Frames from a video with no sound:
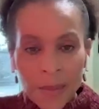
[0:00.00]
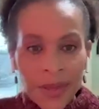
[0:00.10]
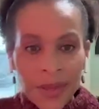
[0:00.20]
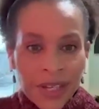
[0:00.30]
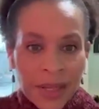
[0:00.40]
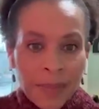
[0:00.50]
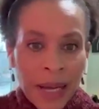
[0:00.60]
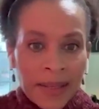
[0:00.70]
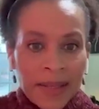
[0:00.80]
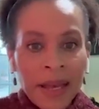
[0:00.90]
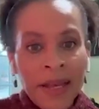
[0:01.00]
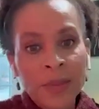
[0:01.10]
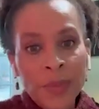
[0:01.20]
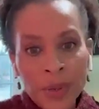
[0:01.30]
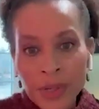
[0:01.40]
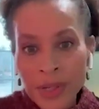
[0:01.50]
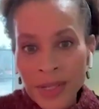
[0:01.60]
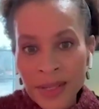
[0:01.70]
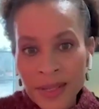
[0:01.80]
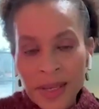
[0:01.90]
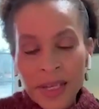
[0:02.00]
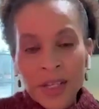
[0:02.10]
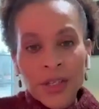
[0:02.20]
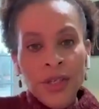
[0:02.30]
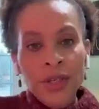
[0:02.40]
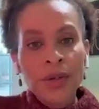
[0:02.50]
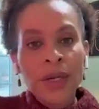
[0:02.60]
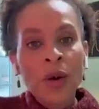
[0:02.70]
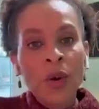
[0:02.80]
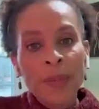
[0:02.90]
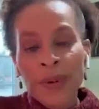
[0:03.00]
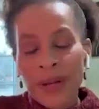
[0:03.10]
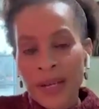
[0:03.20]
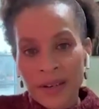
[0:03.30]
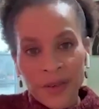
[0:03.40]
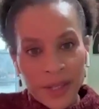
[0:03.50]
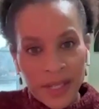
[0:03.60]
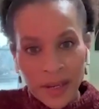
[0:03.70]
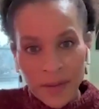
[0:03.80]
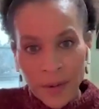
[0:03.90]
but they're just bite-sized approaches to incorporating diversity